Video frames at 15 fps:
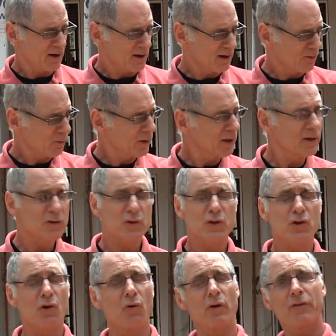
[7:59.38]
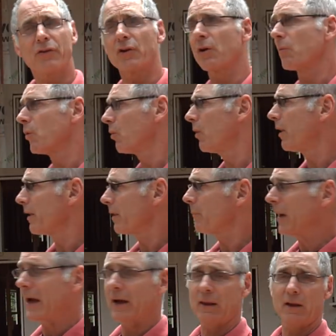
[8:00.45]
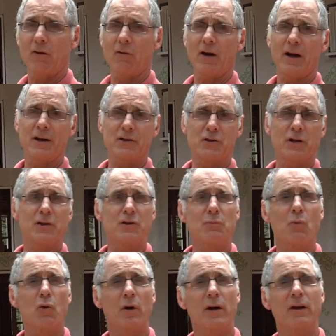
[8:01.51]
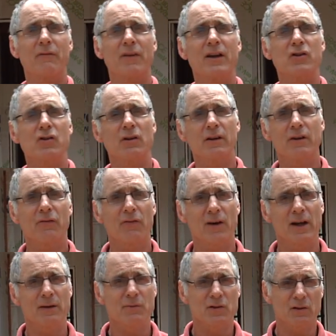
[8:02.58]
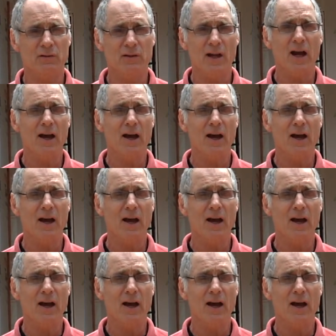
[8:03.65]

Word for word: We're going to do solar thermal on the back of the garage that is more conventionally framed, so